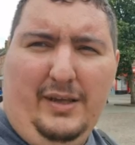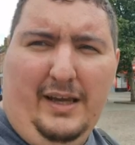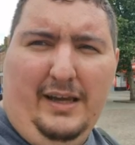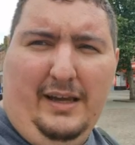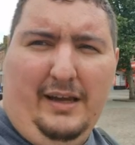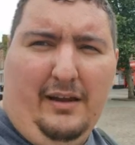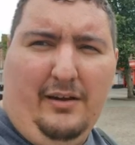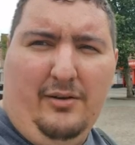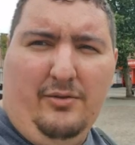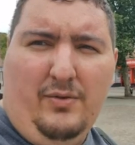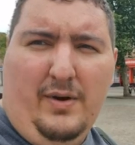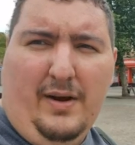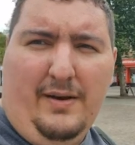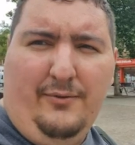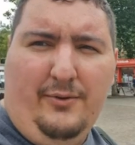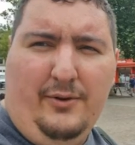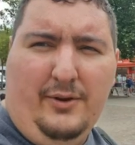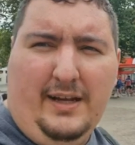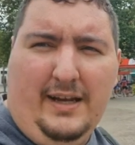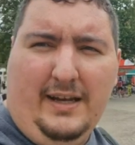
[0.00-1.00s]
yeah,
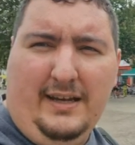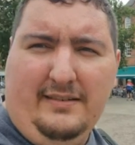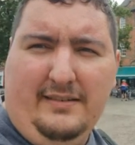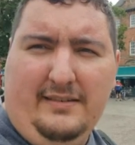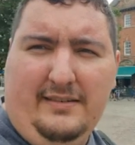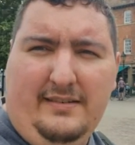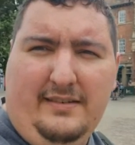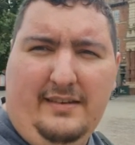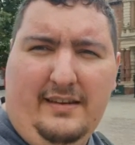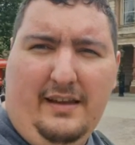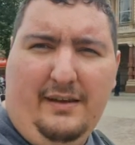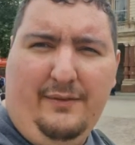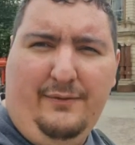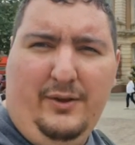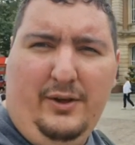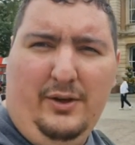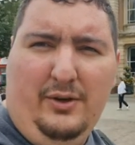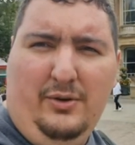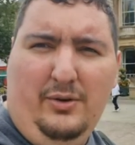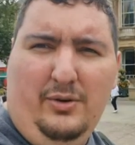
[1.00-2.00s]
Retford has a
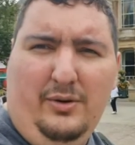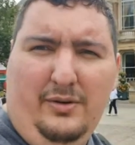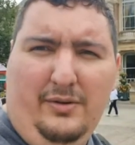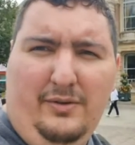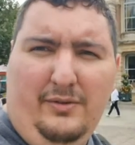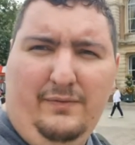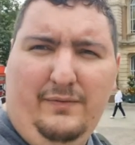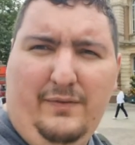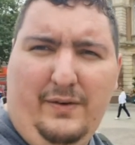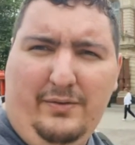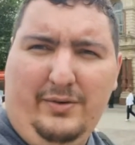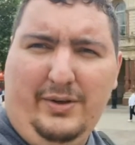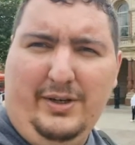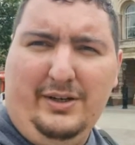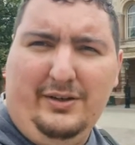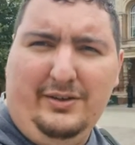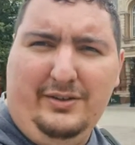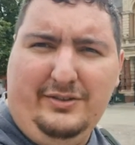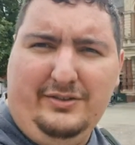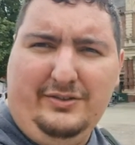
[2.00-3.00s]
few very
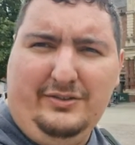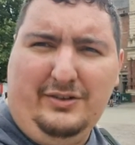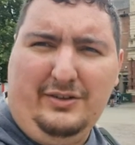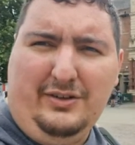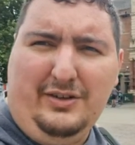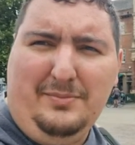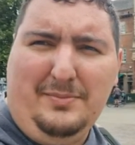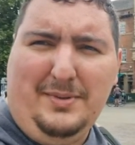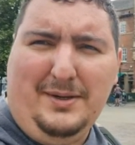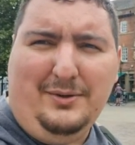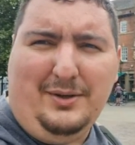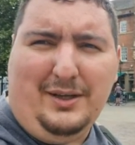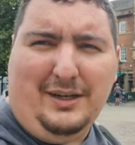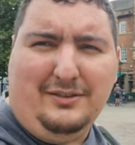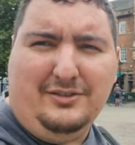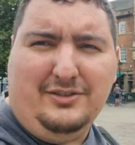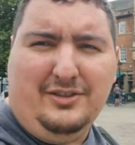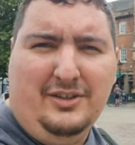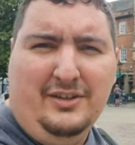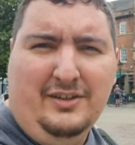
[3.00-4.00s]
nice, stunning
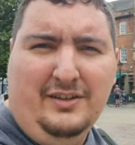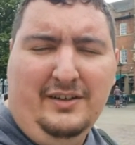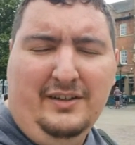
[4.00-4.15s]
buildings.